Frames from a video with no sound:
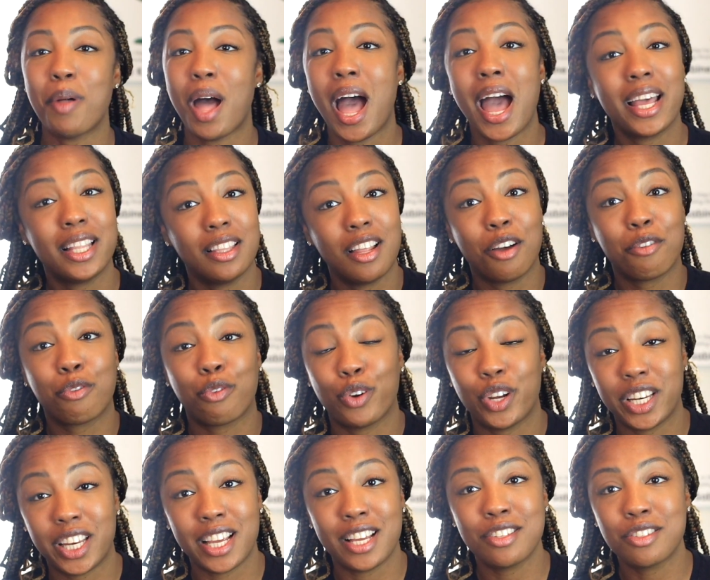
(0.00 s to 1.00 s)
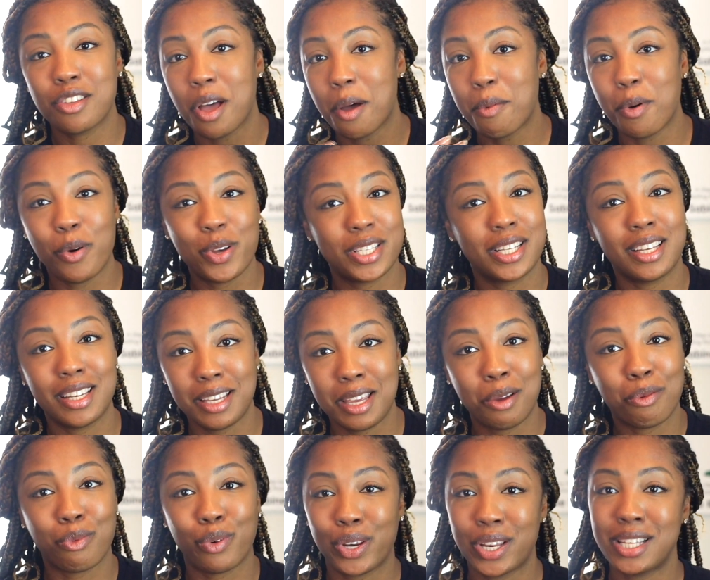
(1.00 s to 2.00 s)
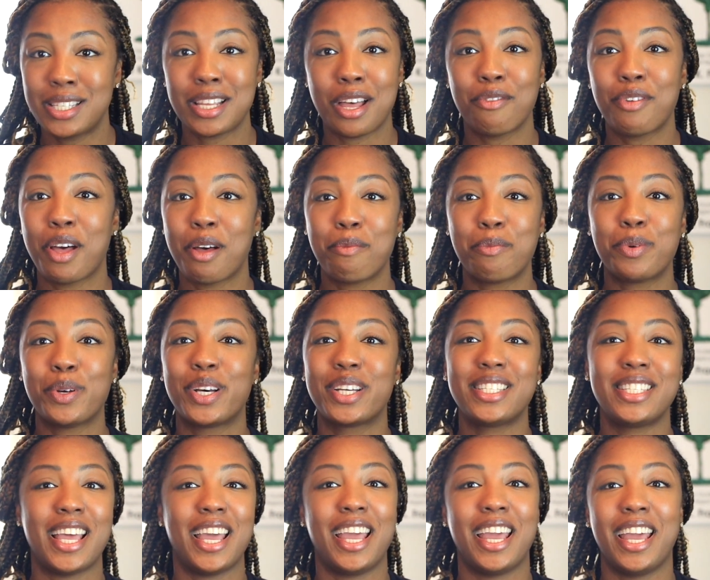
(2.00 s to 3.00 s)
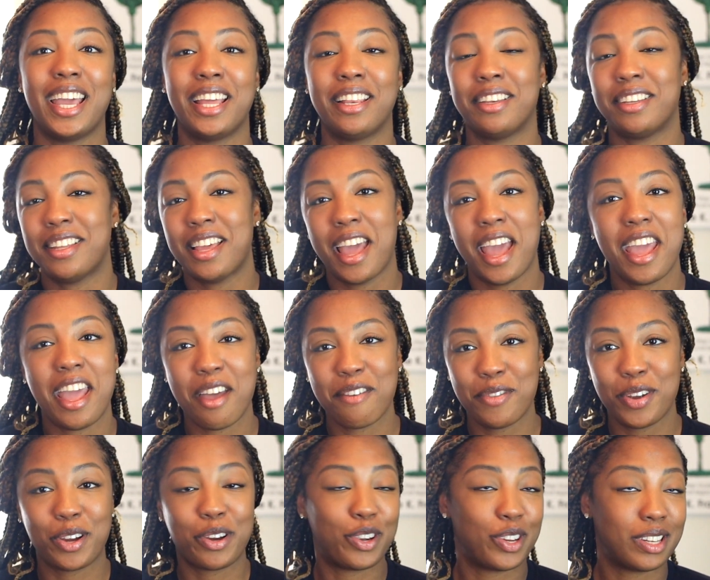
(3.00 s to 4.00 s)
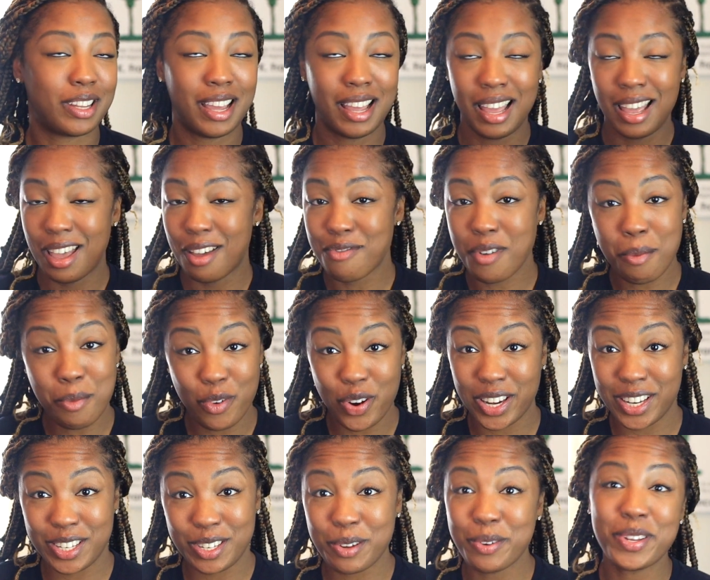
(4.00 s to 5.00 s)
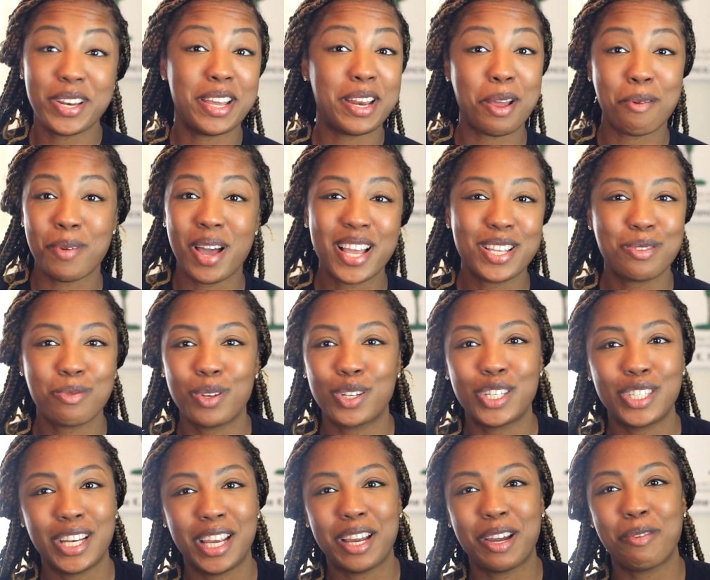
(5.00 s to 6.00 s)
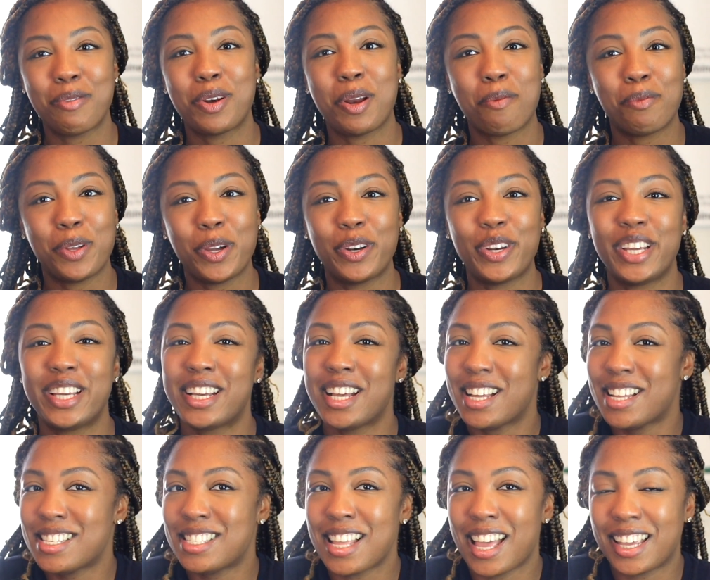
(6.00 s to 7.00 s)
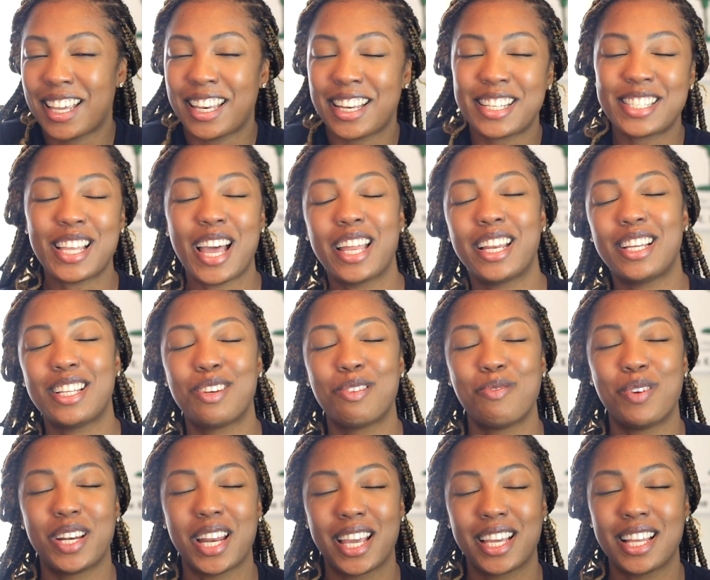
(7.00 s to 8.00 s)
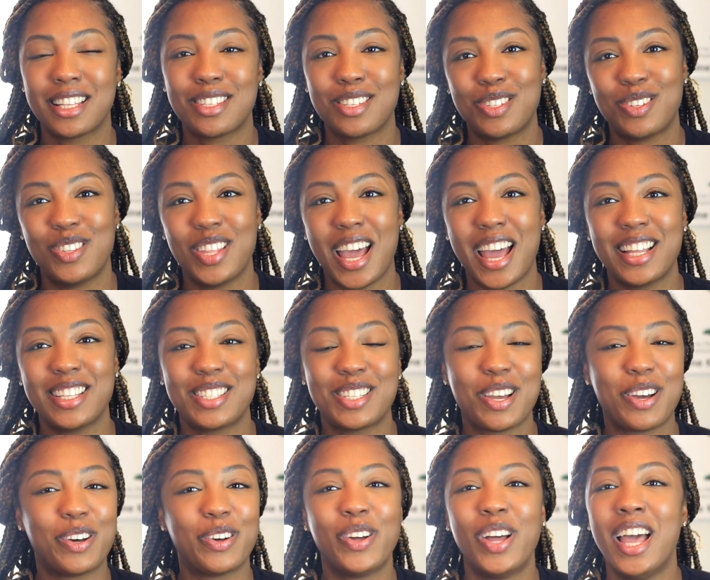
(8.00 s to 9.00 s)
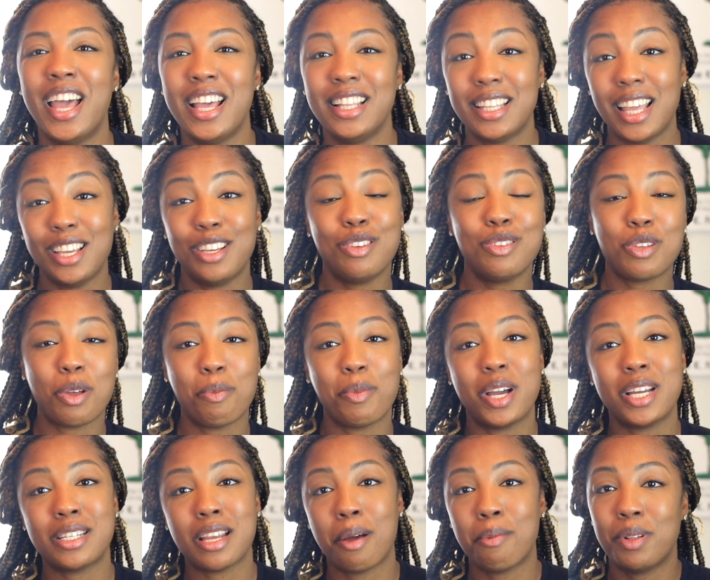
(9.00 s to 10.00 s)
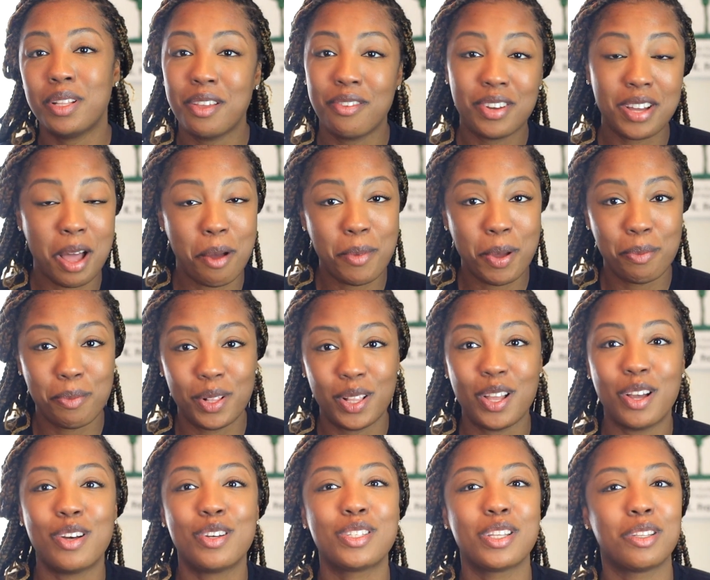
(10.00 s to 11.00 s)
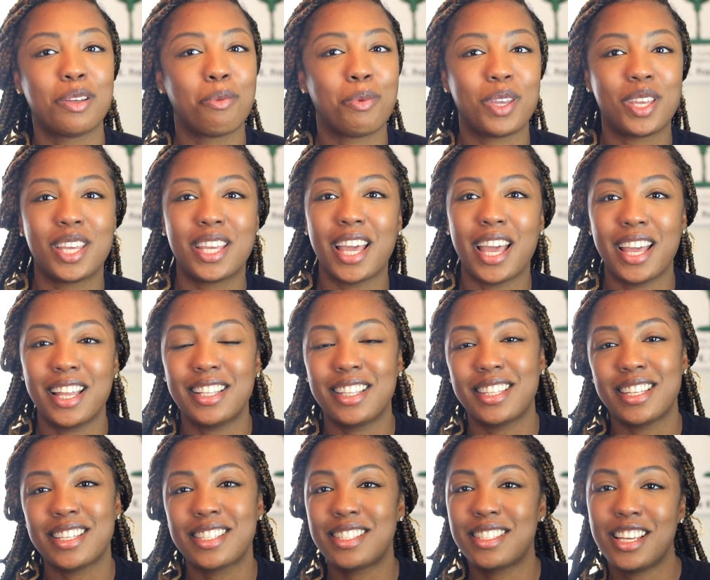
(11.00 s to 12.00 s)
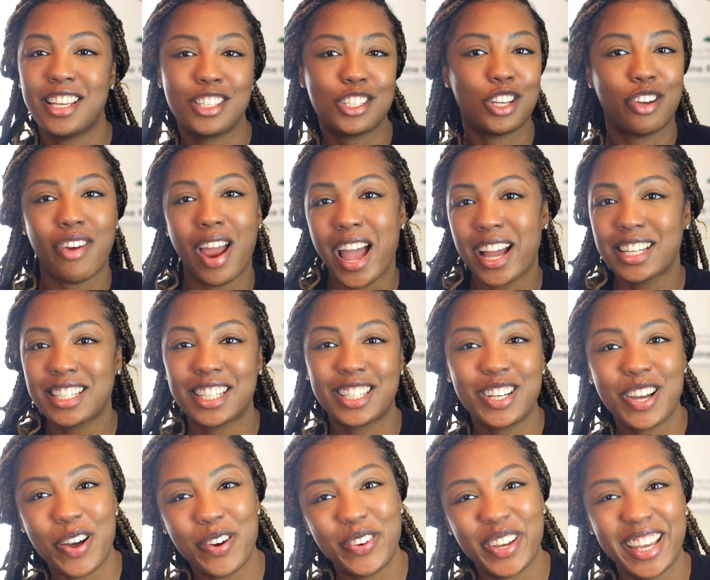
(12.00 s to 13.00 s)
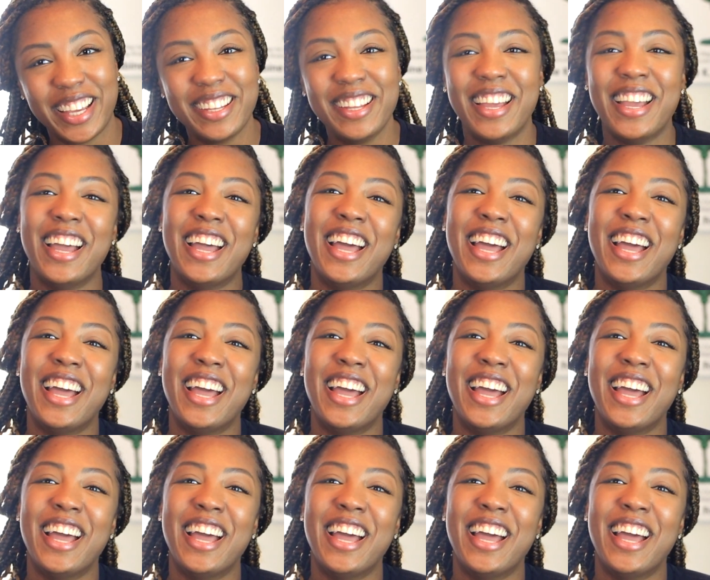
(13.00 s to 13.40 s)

I love reading, so I'm always going to keep reading self-help books. And hey, I figured if I'm already doing it, I might as well share what I'm learning, because I get excited when I get to do that. So thank you so much. I'm gonna leave a comment below so that we can get this interaction going.